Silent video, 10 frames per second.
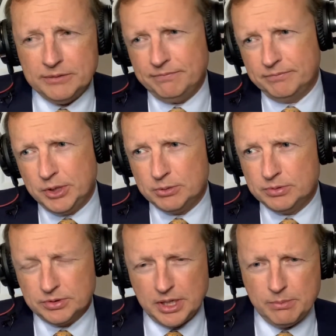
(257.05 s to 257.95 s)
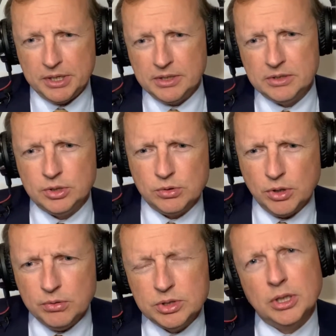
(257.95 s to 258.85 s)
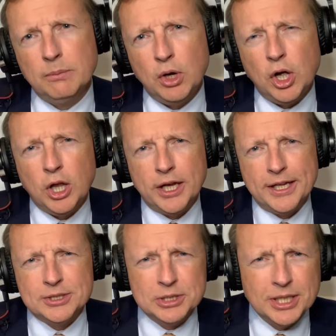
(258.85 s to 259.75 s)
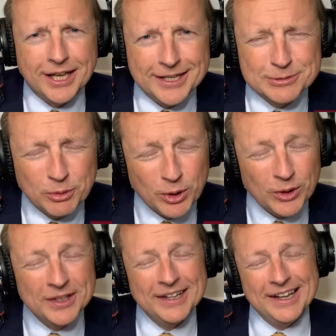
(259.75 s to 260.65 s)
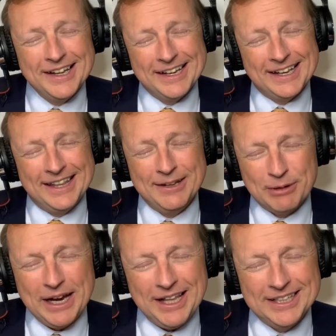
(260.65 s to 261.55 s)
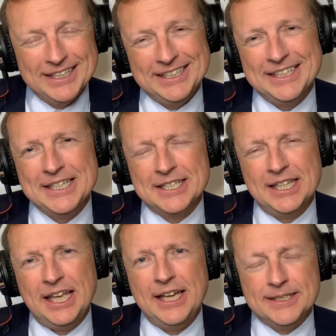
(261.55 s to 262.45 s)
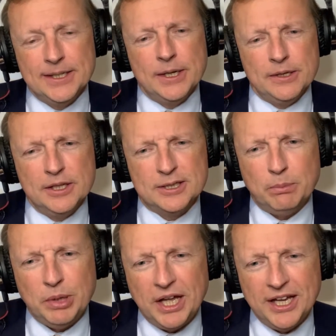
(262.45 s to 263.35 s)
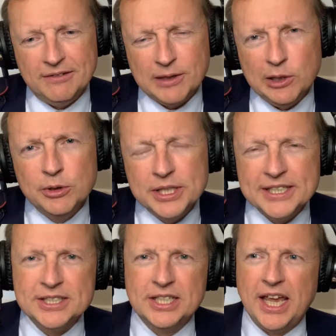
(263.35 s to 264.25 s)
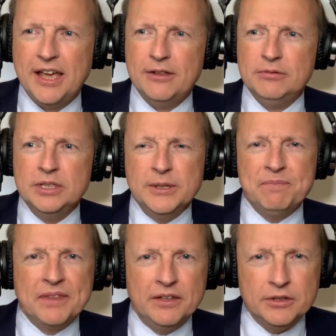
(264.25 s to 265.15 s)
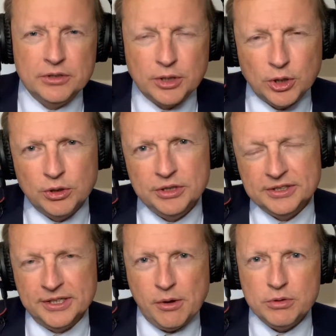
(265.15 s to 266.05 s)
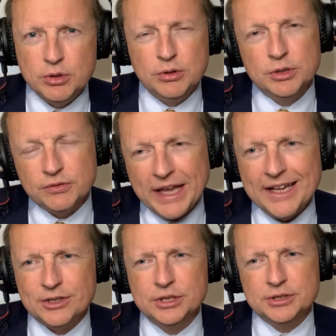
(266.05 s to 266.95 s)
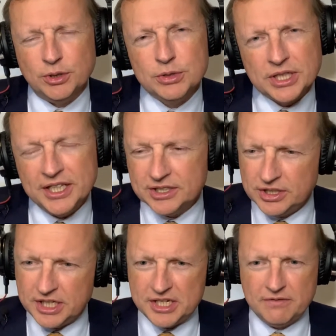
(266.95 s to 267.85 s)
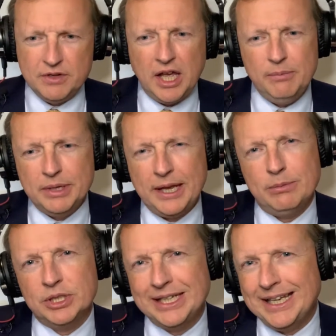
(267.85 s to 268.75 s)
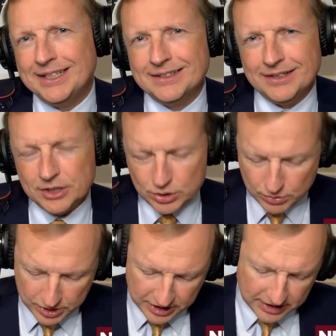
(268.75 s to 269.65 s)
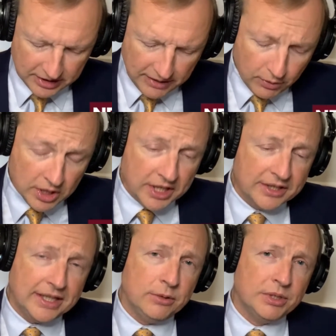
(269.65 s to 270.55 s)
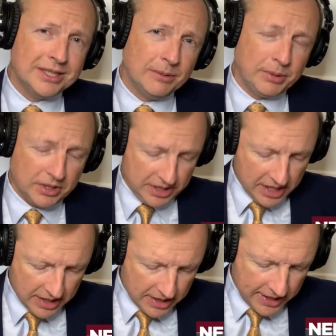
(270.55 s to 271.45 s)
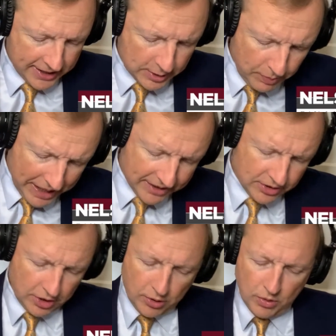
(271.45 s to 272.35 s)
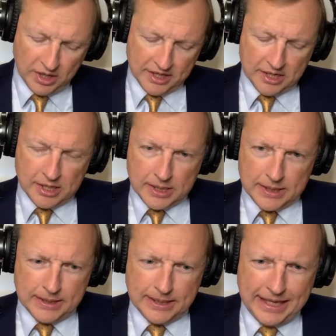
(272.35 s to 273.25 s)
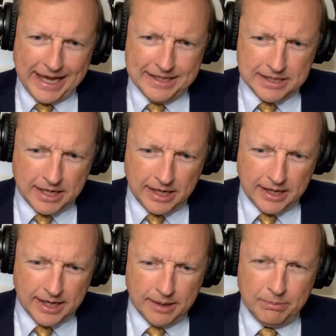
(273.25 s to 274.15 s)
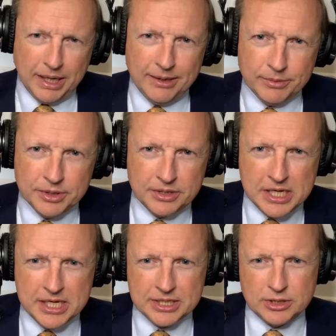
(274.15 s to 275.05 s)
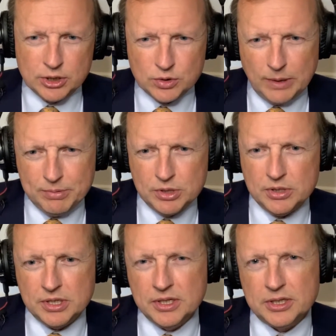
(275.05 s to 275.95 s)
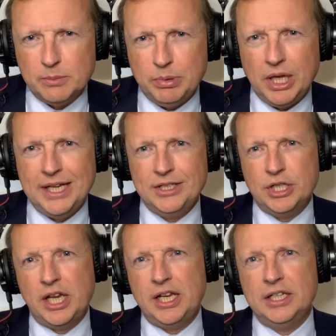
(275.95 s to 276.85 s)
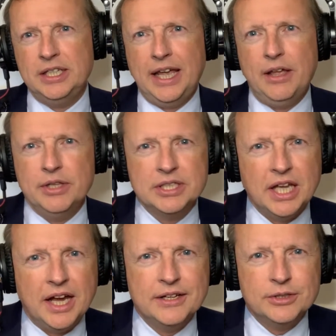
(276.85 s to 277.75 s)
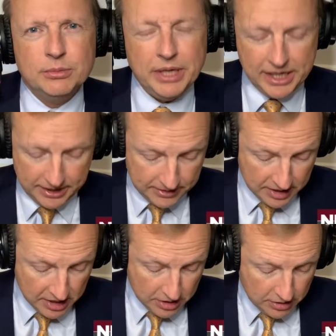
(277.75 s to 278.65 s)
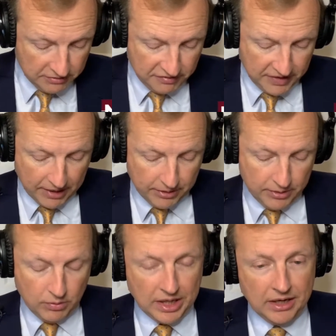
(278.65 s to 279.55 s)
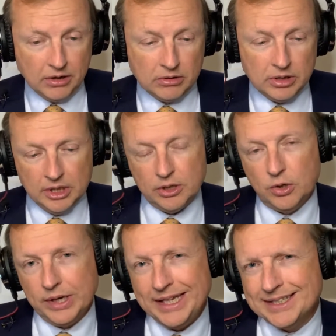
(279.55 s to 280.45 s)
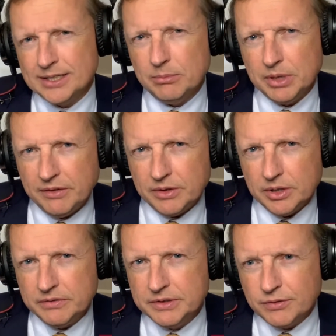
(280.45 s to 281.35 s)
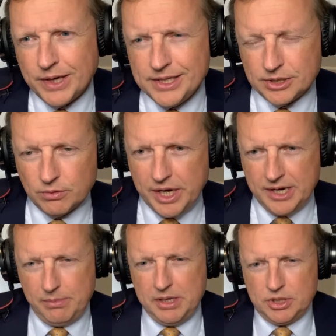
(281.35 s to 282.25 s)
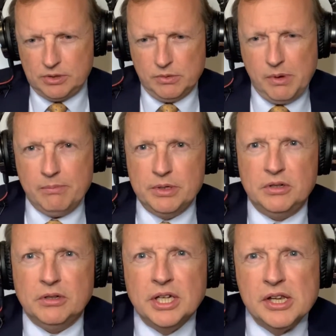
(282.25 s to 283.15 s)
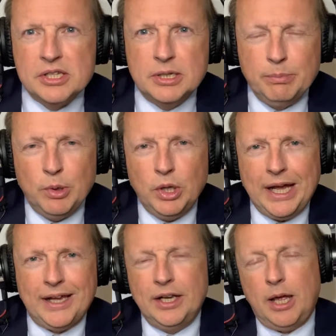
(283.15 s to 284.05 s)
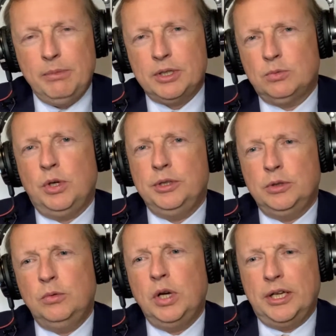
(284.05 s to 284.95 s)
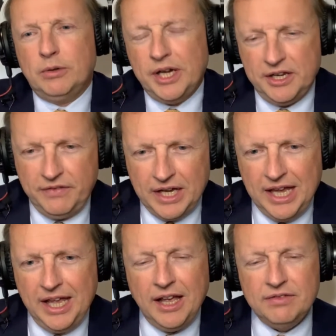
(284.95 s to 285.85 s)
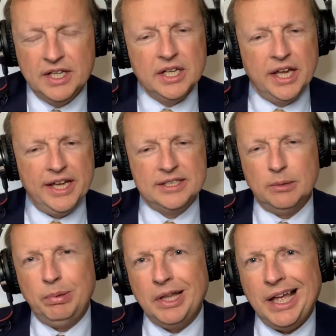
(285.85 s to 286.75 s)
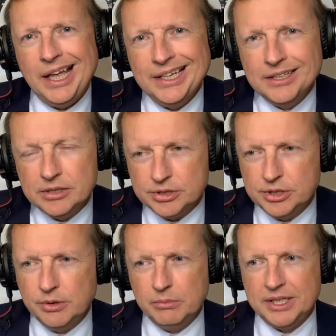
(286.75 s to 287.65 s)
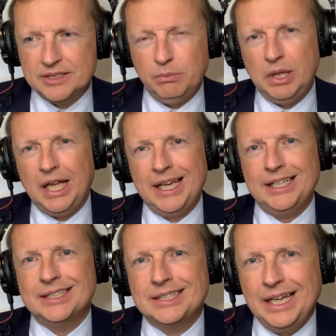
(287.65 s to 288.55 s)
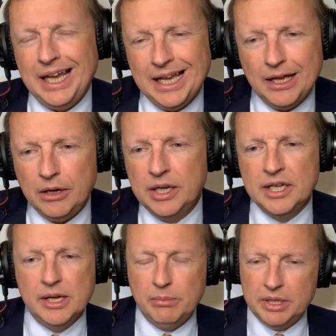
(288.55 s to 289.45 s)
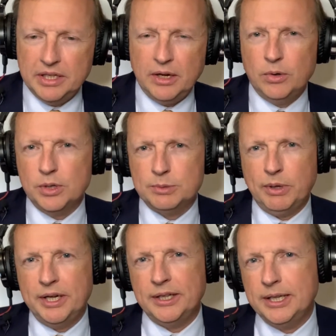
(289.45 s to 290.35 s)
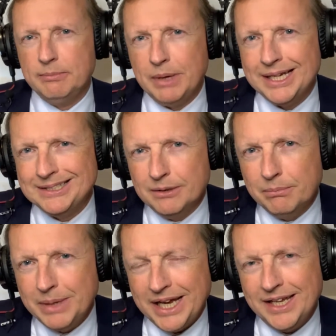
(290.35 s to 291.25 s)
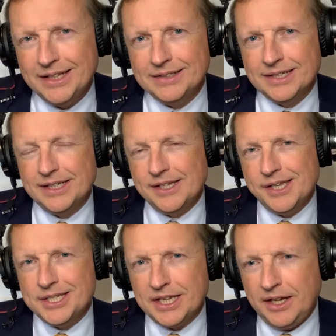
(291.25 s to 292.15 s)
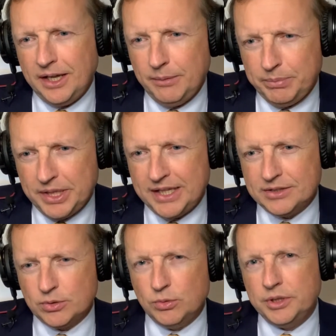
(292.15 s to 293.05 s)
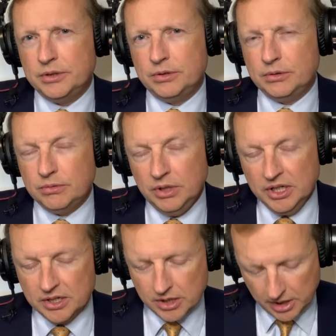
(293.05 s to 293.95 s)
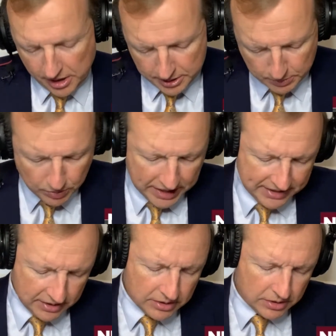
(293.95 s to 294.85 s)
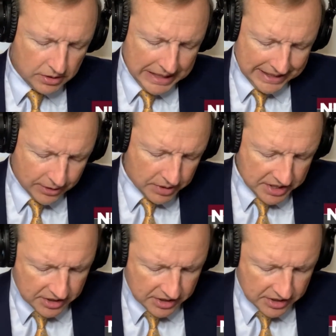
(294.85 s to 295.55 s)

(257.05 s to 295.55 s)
If there's anybody that still goes to the mall, I guess, in today's world, the reality is that the supply of clothing is down. The current, New Year's fashions, those kinds of things have not been able to get into the stores at the level that you would typically expect. So that, combined with these disruptions in the supply chain and now this higher demand, could very well create some level of inflation, right? I mean, just remember your simple economics 101, right? If I have a supply issue and my supply is down, but then correspondingly my demand is up, that's going to cause prices to increase.